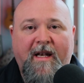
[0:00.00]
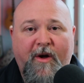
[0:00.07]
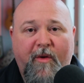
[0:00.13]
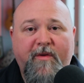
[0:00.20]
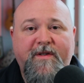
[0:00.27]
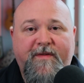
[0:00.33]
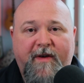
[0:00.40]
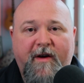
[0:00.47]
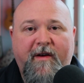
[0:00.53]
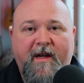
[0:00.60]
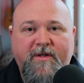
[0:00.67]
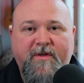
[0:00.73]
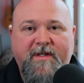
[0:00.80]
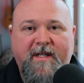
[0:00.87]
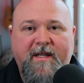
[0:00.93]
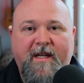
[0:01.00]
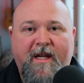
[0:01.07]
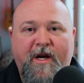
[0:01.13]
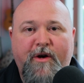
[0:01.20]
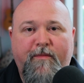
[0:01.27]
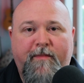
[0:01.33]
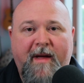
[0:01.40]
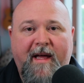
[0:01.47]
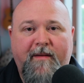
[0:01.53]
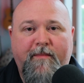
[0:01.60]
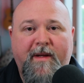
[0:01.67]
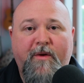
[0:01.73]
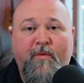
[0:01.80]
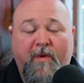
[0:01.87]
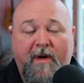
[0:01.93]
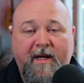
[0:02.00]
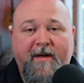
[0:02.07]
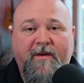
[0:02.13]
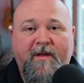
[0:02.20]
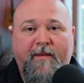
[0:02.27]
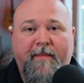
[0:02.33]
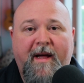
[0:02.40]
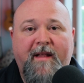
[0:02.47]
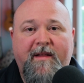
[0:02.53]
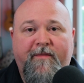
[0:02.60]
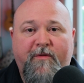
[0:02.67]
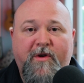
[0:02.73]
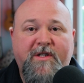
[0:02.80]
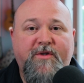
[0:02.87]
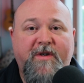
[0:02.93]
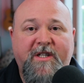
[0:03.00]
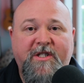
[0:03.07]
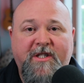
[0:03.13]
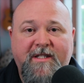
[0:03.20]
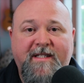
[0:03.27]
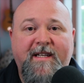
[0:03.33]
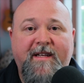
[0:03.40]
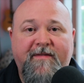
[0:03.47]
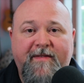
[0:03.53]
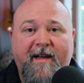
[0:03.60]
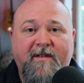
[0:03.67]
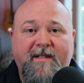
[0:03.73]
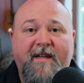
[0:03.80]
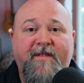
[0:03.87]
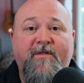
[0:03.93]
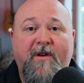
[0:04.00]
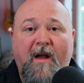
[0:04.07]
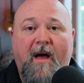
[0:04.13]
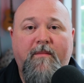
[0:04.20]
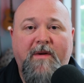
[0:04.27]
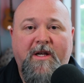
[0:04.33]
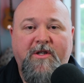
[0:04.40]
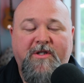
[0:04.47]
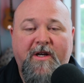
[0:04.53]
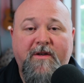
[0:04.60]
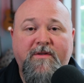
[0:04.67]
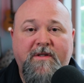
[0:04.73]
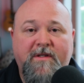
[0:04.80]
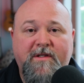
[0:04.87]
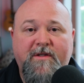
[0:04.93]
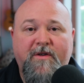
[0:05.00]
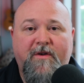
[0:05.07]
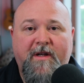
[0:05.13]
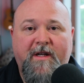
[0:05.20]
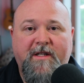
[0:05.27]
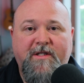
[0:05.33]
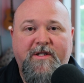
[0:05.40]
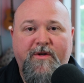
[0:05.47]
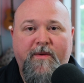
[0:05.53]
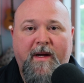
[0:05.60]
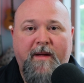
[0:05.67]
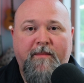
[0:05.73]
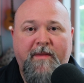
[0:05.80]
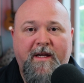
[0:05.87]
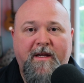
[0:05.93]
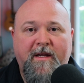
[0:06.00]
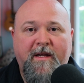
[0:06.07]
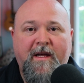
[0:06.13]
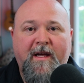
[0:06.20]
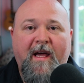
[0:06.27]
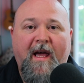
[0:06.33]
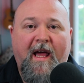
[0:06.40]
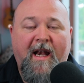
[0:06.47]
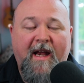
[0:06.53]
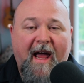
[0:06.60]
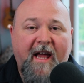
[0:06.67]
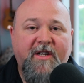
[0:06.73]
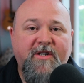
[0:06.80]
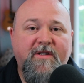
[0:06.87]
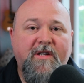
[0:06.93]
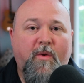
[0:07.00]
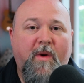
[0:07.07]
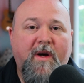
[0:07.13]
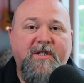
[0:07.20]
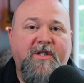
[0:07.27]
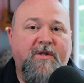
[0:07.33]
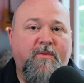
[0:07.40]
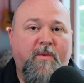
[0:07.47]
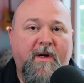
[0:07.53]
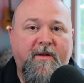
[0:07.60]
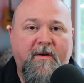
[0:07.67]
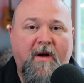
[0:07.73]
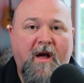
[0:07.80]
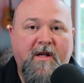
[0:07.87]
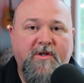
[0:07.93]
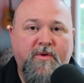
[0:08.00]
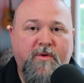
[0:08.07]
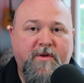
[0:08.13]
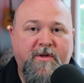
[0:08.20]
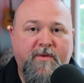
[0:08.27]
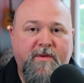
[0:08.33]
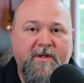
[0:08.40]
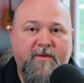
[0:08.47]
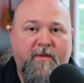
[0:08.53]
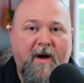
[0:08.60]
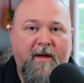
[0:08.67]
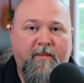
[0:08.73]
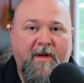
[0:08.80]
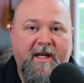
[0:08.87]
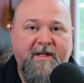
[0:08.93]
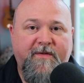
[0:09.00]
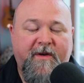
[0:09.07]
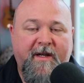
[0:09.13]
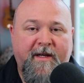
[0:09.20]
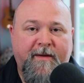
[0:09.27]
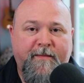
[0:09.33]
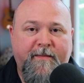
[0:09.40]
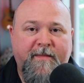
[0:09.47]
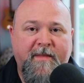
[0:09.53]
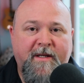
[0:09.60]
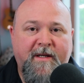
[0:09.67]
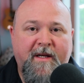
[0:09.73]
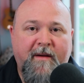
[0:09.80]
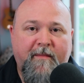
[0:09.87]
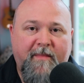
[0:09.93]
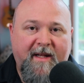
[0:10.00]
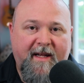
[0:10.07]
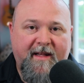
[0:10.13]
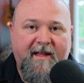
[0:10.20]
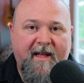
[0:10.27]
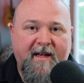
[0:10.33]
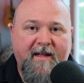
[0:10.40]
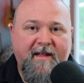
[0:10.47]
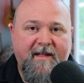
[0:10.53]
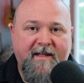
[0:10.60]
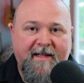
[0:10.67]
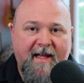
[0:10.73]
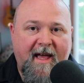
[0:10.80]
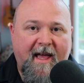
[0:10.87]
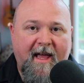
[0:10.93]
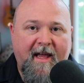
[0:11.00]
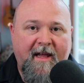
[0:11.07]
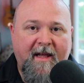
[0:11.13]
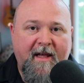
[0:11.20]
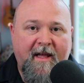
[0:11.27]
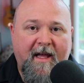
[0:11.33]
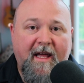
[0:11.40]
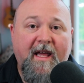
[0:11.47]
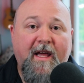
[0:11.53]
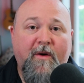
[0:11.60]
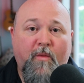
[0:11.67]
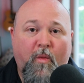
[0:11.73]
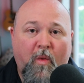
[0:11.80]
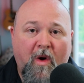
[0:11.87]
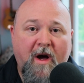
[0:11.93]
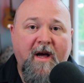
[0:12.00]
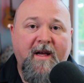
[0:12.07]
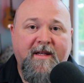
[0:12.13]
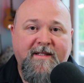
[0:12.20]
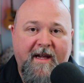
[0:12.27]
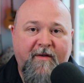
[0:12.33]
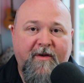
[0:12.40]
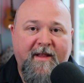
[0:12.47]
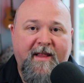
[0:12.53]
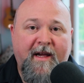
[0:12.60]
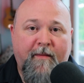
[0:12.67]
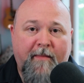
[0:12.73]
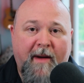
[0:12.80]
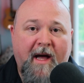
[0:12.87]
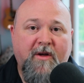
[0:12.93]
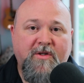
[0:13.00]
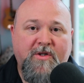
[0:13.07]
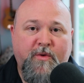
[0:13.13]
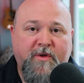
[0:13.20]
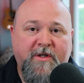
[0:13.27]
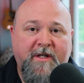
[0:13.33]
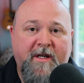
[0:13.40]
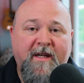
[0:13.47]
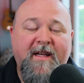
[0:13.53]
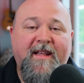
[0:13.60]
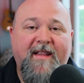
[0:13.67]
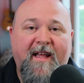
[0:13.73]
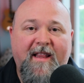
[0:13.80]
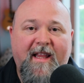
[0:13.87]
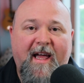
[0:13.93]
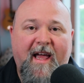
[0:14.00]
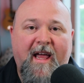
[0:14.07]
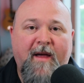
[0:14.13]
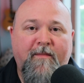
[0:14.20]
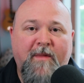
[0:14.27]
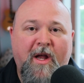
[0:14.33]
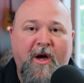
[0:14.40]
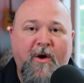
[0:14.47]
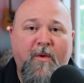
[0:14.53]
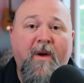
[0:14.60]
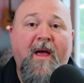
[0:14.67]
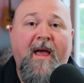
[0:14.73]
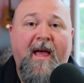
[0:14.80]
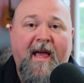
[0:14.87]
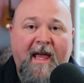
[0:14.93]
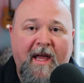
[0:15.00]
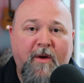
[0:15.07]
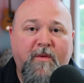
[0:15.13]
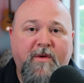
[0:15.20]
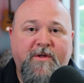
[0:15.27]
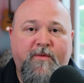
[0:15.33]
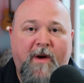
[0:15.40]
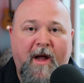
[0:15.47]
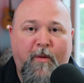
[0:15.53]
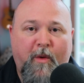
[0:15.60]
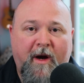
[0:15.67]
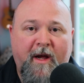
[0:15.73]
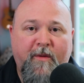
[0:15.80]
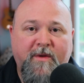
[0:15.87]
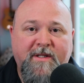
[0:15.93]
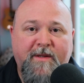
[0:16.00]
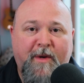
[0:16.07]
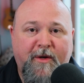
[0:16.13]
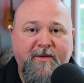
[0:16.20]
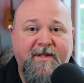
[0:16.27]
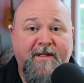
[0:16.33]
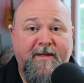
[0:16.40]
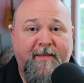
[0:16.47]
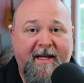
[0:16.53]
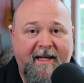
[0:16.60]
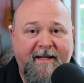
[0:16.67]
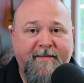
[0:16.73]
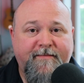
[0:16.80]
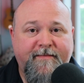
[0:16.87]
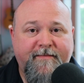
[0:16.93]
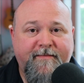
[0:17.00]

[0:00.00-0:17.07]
Now, it was very interesting to hear Beck be real about the frustrations he felt after not being chosen to start against UAB. And he actually questioned whether or not Georgia was the right place for him. But at the end of the day, it was everything about Georgia that let him know he was right where he was supposed to be.